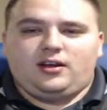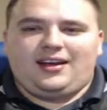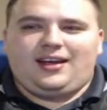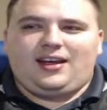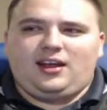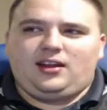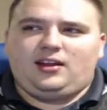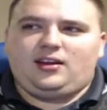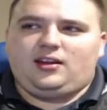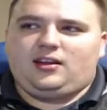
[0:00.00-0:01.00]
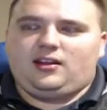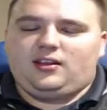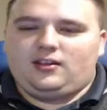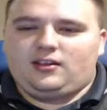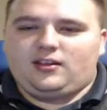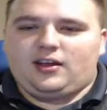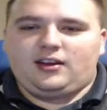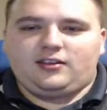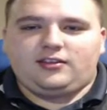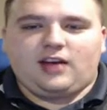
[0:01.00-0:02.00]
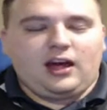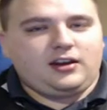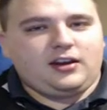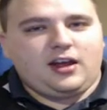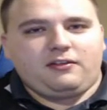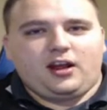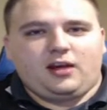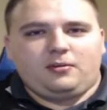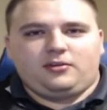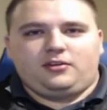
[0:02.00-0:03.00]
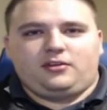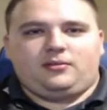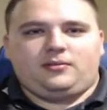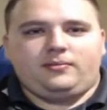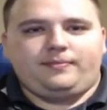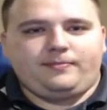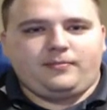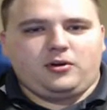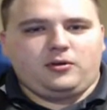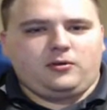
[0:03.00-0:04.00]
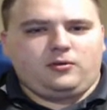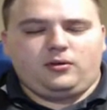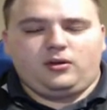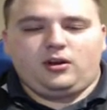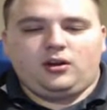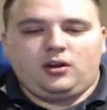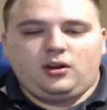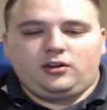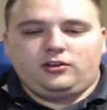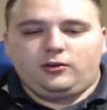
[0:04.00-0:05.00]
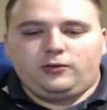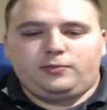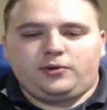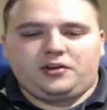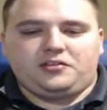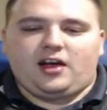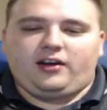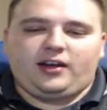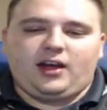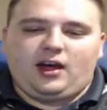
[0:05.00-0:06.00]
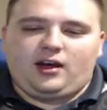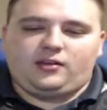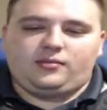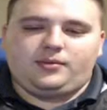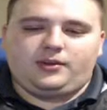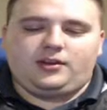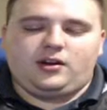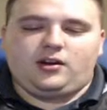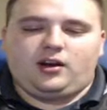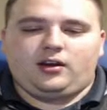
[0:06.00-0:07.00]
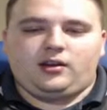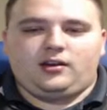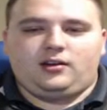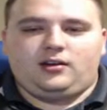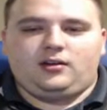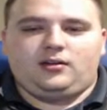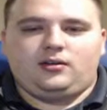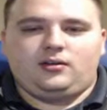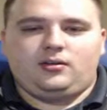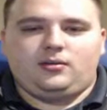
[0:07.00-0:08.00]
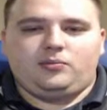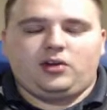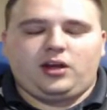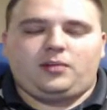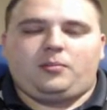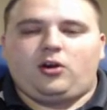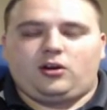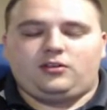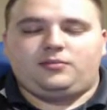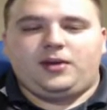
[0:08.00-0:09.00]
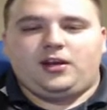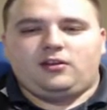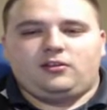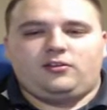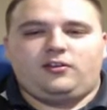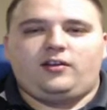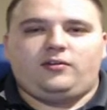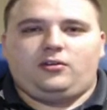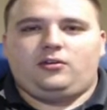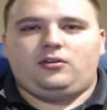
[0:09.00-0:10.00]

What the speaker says: and they signed David Amerson, who, 2 pretty solid guys, but they're not gonna play at a Marcus Peters level.